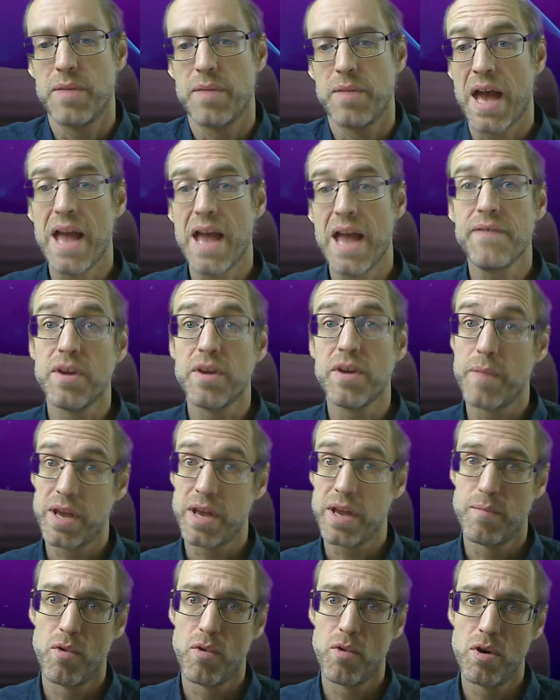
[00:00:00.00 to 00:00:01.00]
the behavior
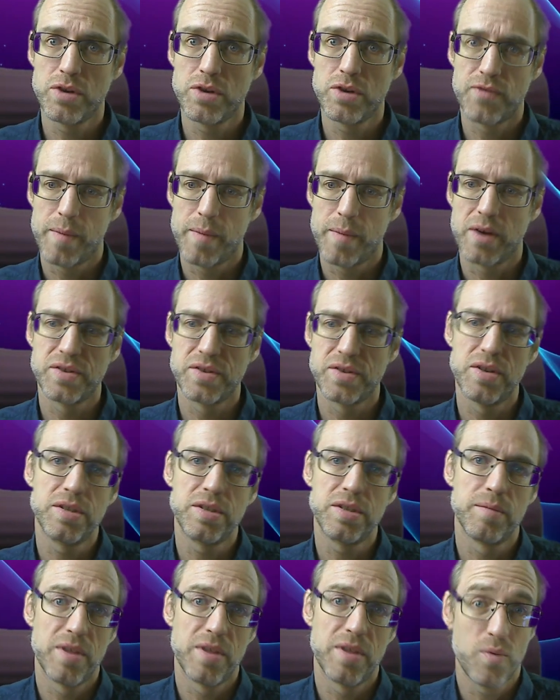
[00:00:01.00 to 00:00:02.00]
may emerge from our
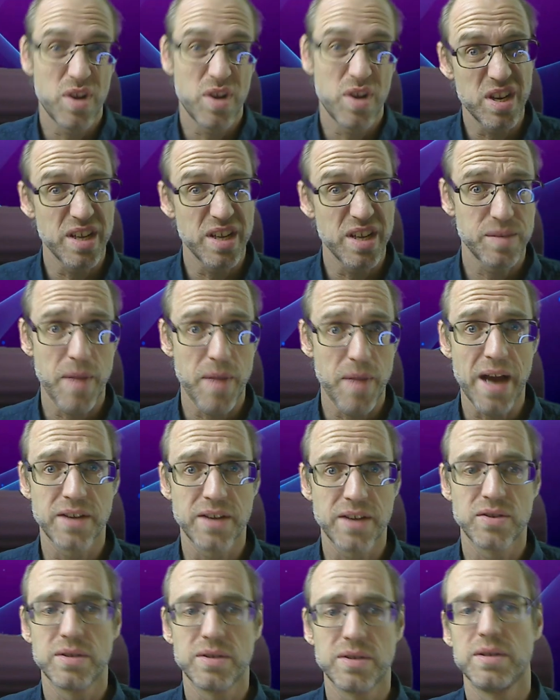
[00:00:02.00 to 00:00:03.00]
system that we didn't
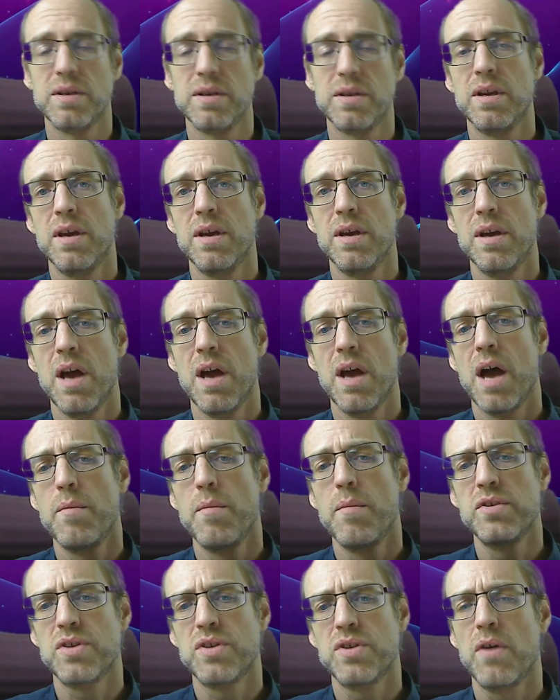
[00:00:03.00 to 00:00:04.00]
expect.
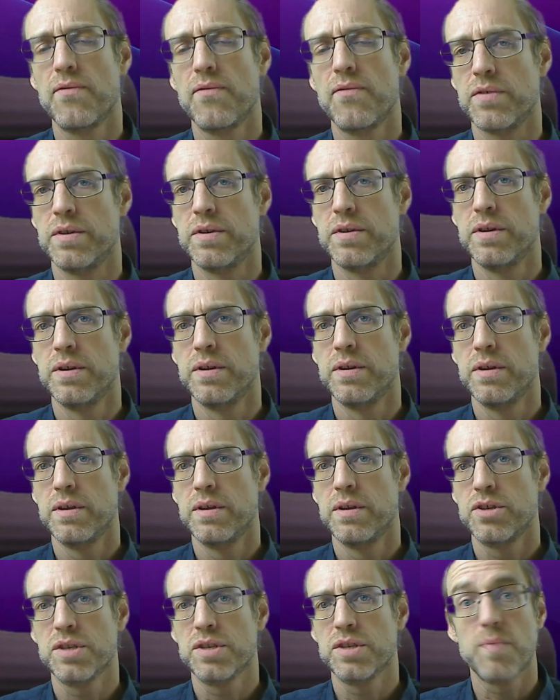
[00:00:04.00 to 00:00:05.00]
And most often,
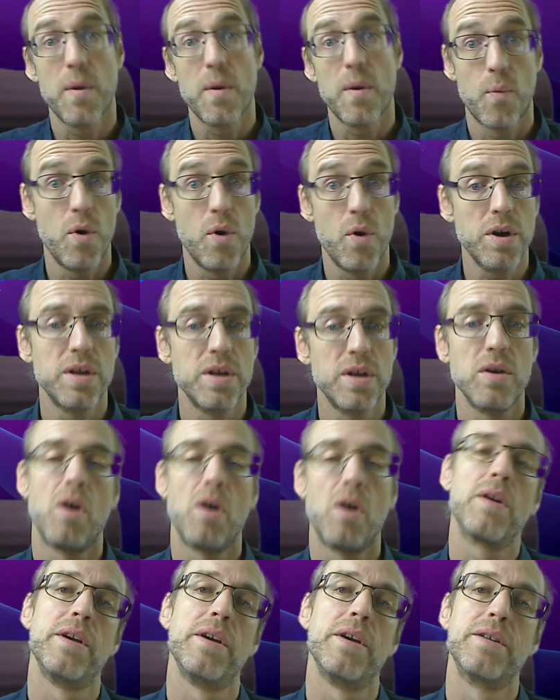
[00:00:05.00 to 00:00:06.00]
just while working
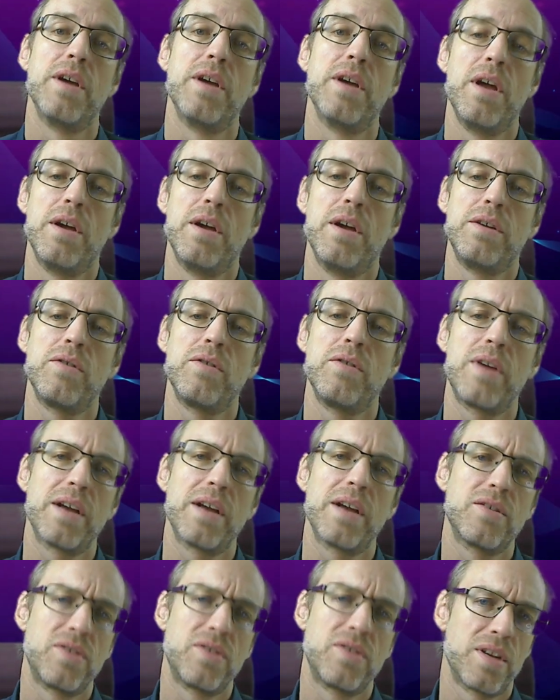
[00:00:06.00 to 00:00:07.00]
on it, we
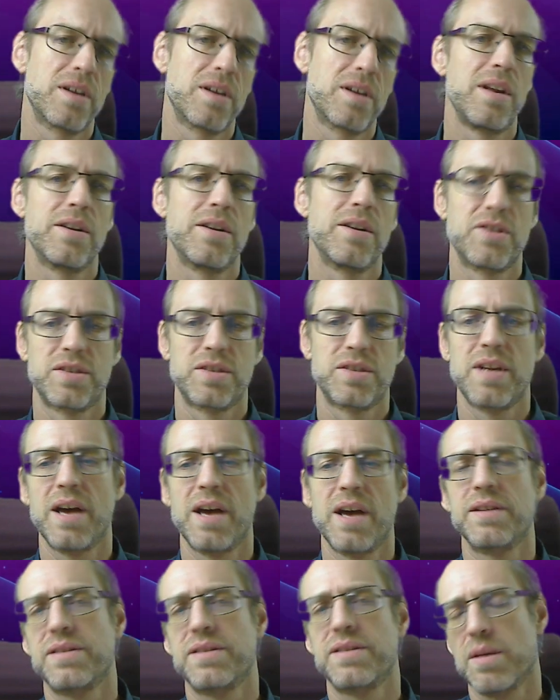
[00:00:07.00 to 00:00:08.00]
get to suddenly
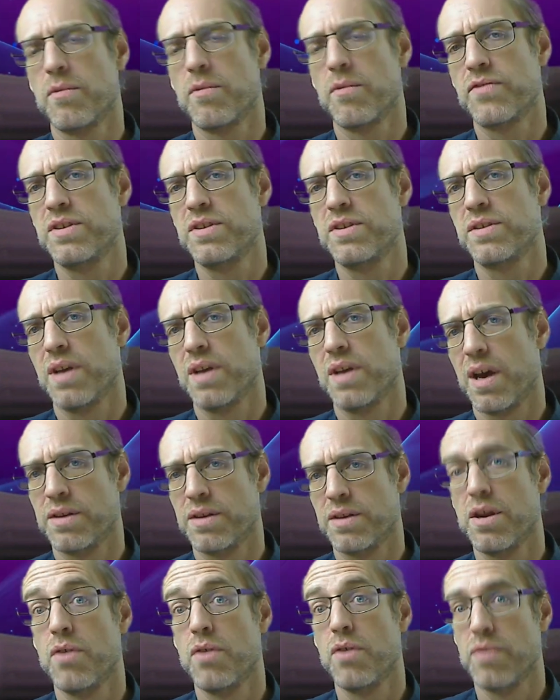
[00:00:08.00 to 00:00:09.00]
understand some of these
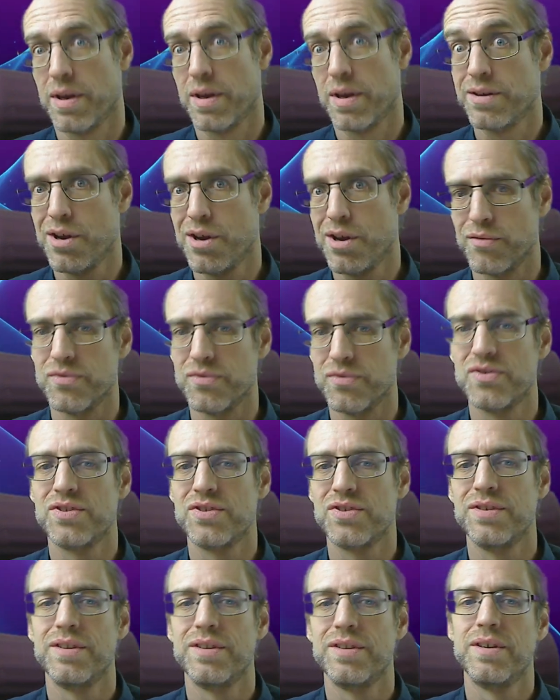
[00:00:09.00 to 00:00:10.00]
unknown
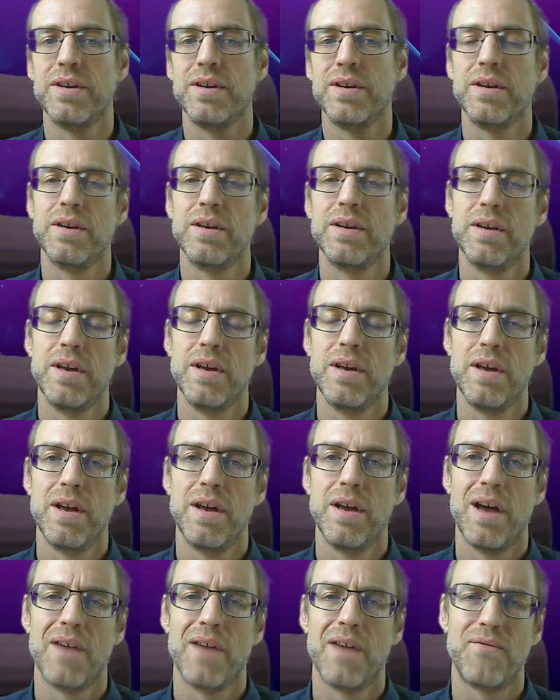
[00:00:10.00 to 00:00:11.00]
unknowns.
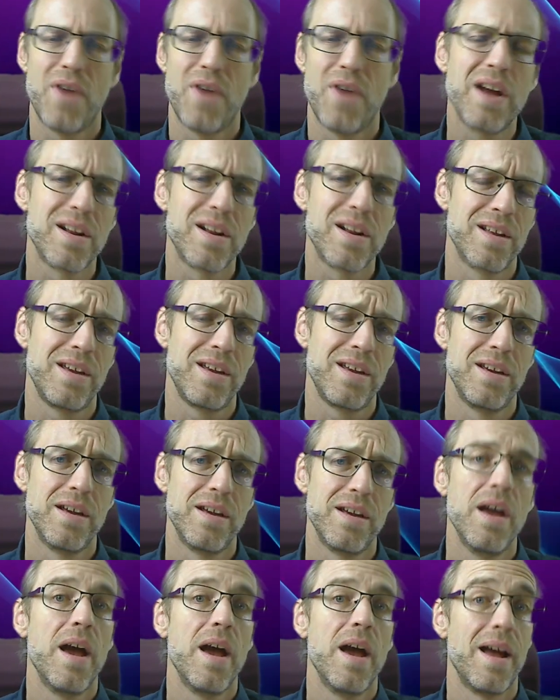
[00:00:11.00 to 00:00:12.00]
And finally,
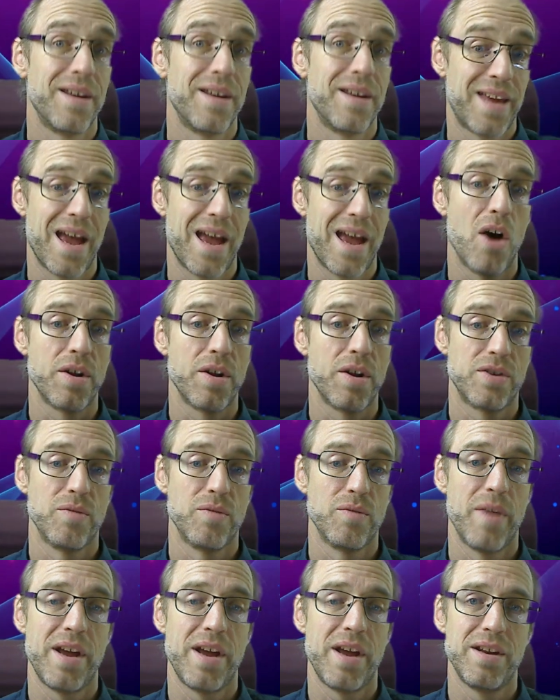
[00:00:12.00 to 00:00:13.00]
in the chaotic
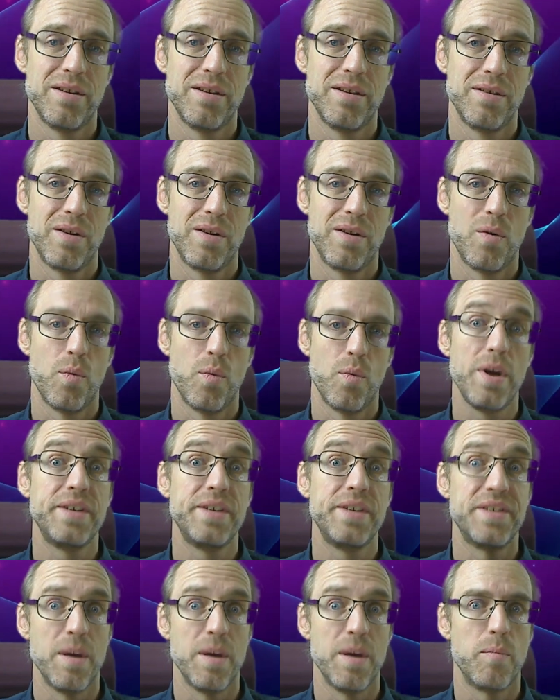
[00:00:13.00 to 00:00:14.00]
domain,
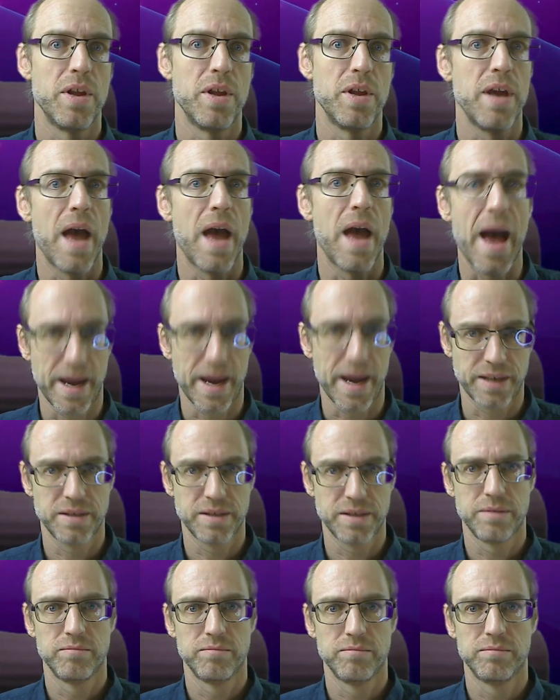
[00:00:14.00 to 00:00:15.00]
we simply act.